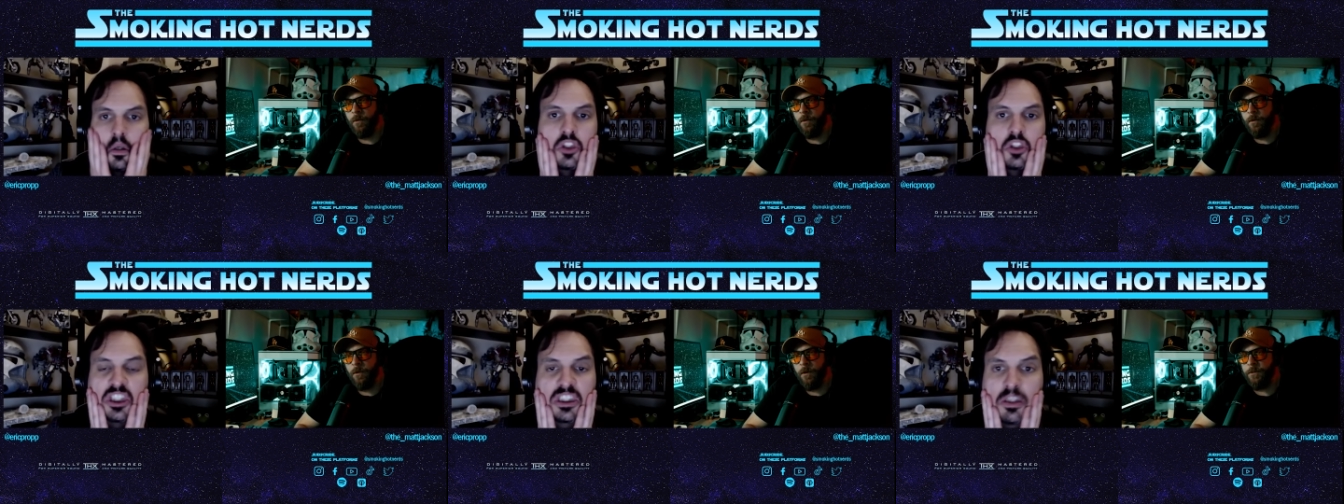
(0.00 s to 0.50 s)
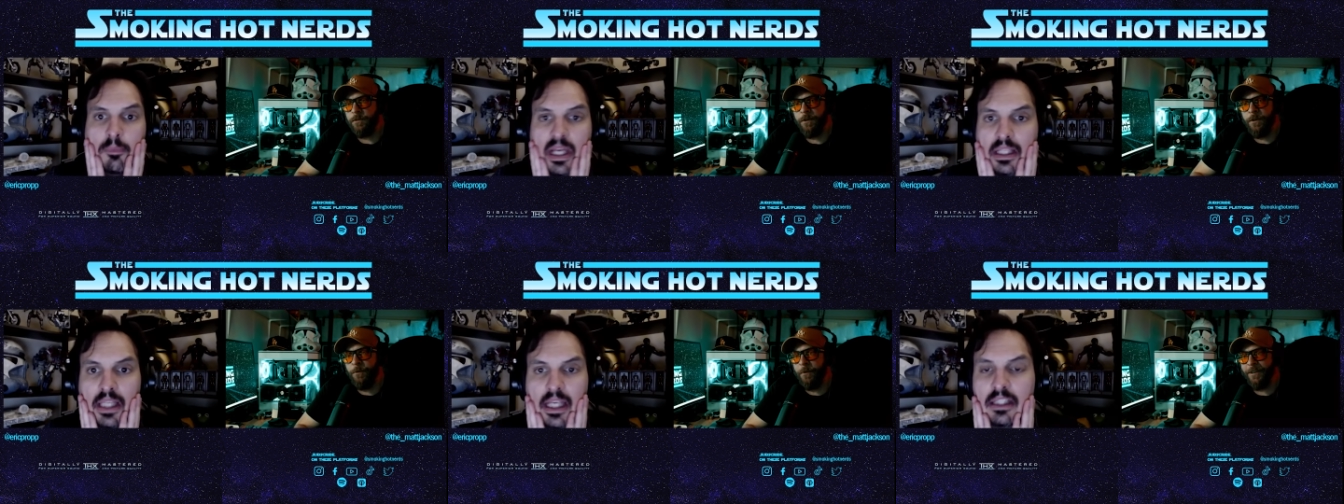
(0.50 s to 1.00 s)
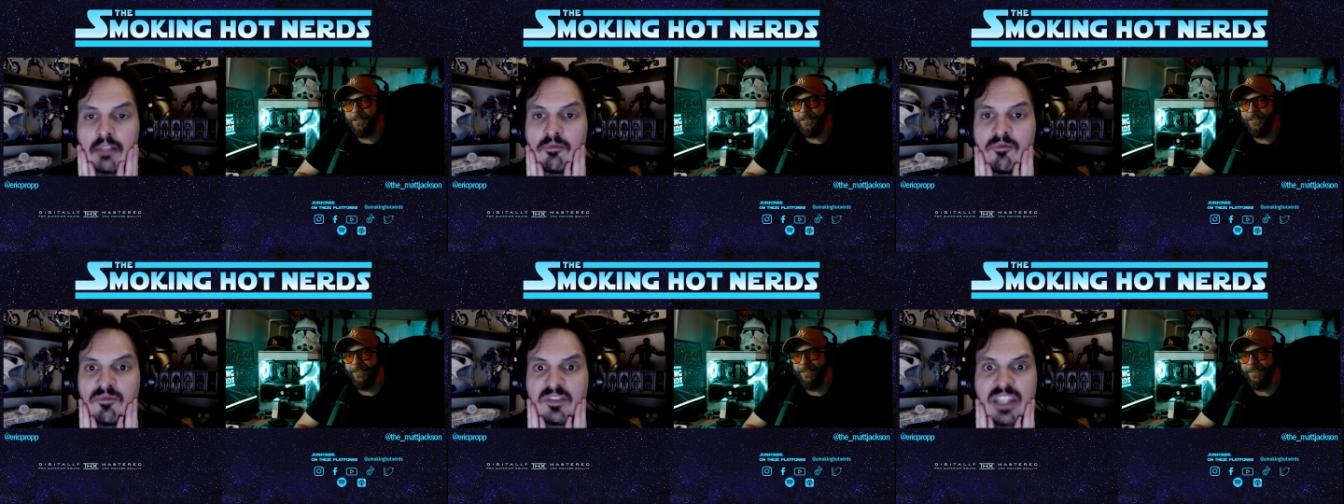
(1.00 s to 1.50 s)
Just it's to make much. like a
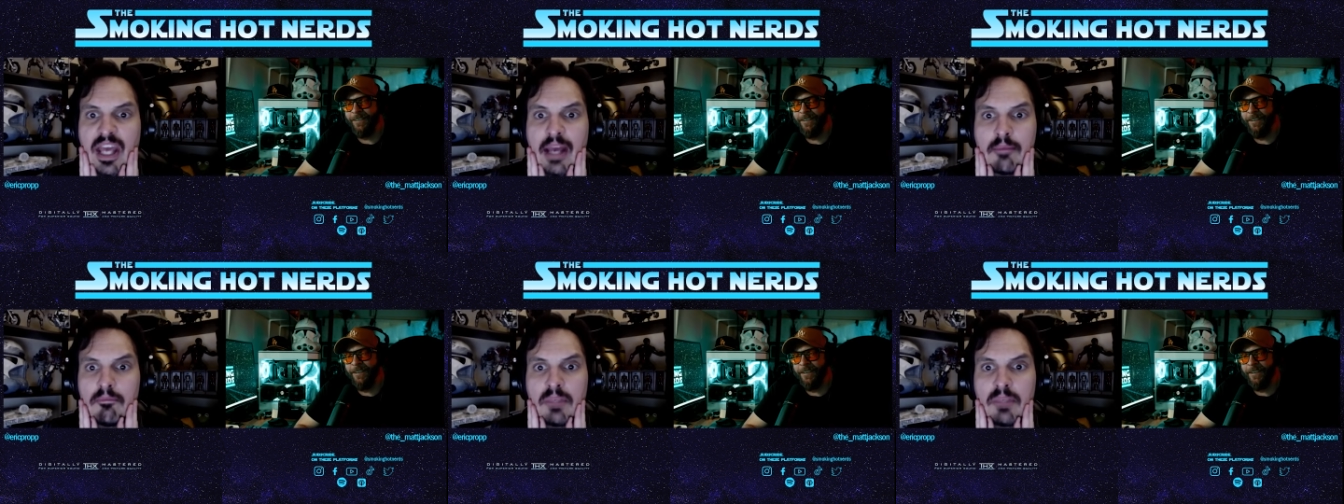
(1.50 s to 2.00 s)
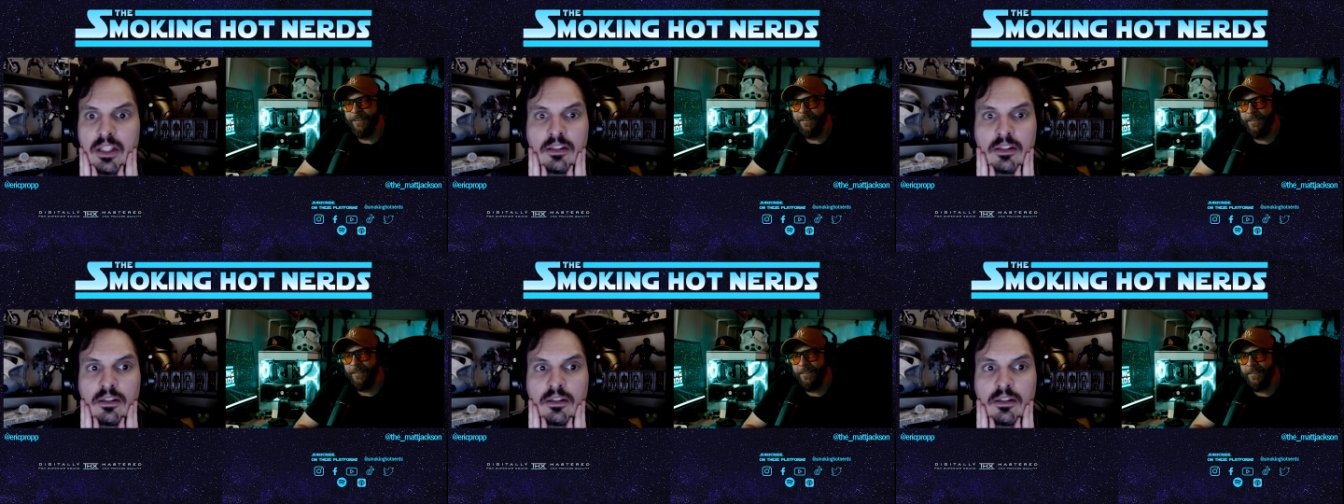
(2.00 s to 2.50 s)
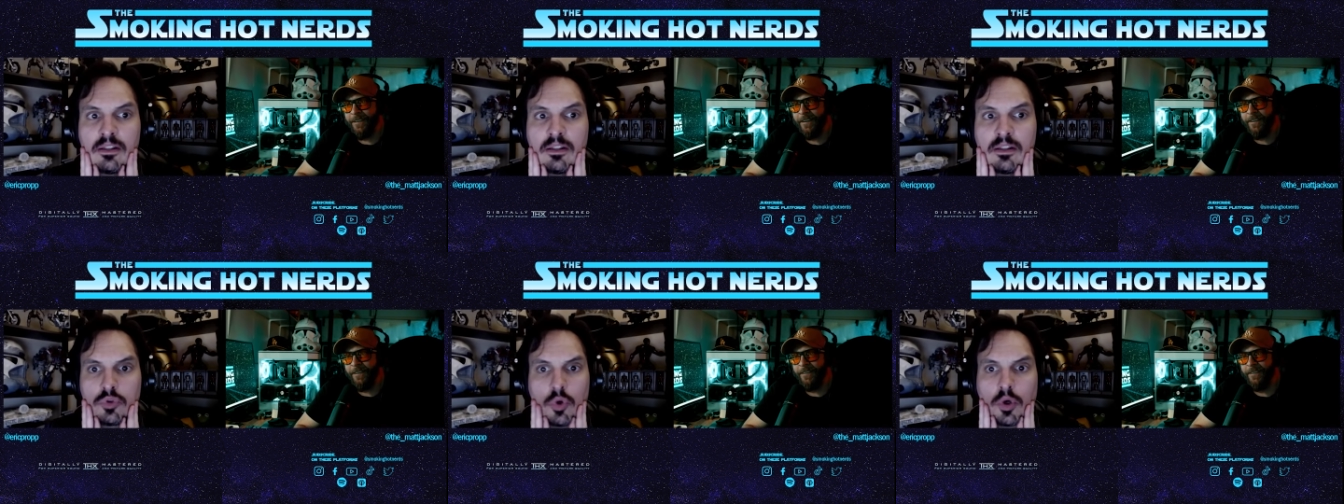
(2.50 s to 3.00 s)
10 minute yeah.
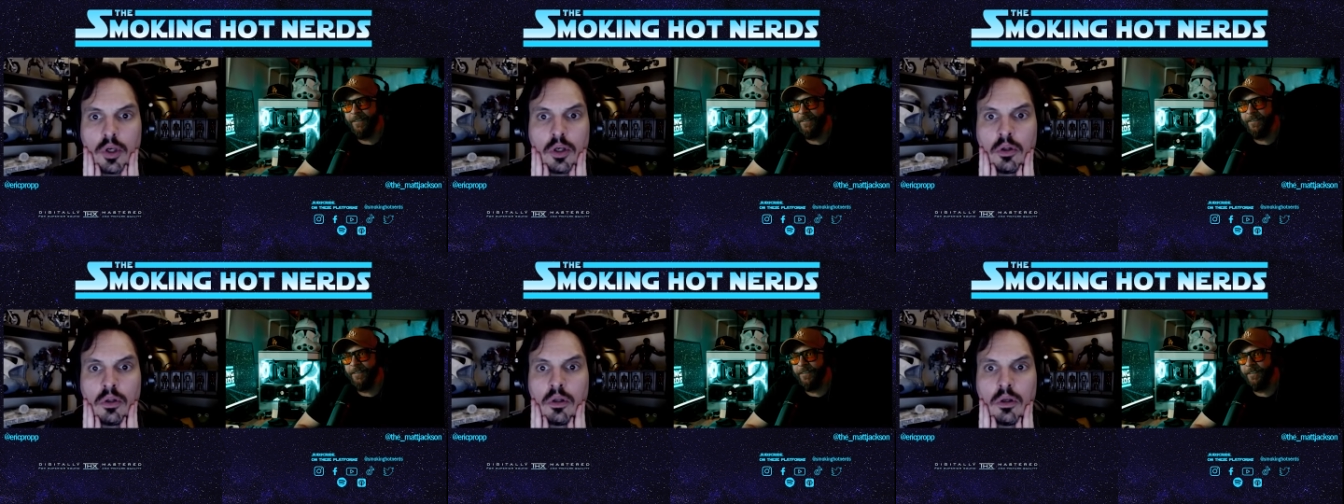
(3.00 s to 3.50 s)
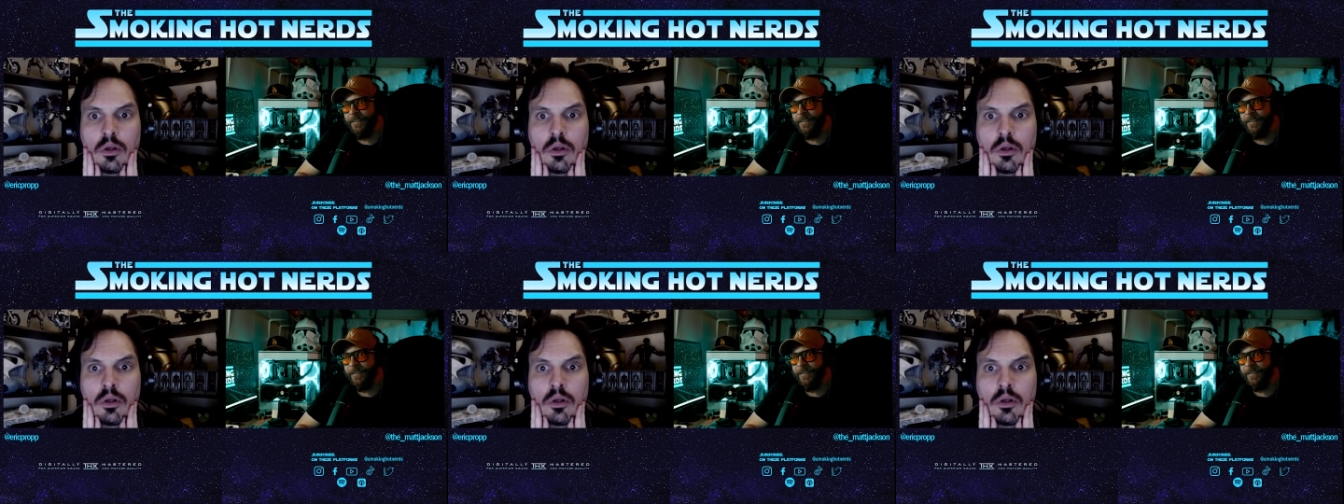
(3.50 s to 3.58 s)
tutorial.